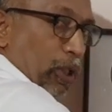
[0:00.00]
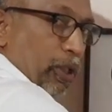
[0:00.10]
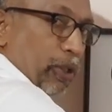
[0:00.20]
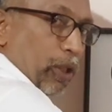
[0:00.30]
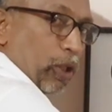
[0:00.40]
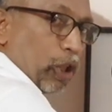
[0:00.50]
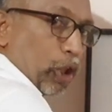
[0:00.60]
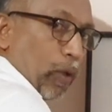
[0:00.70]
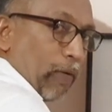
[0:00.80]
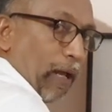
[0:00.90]
is equal to
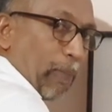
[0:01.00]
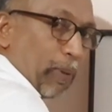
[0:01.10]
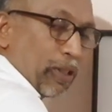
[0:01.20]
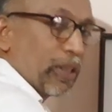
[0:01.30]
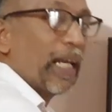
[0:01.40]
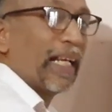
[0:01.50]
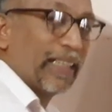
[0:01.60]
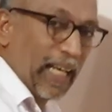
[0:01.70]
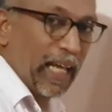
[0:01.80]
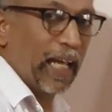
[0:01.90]
12 apples, like
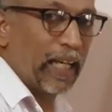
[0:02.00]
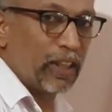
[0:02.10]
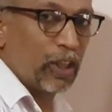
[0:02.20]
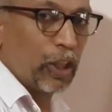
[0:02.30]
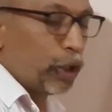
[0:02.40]
that.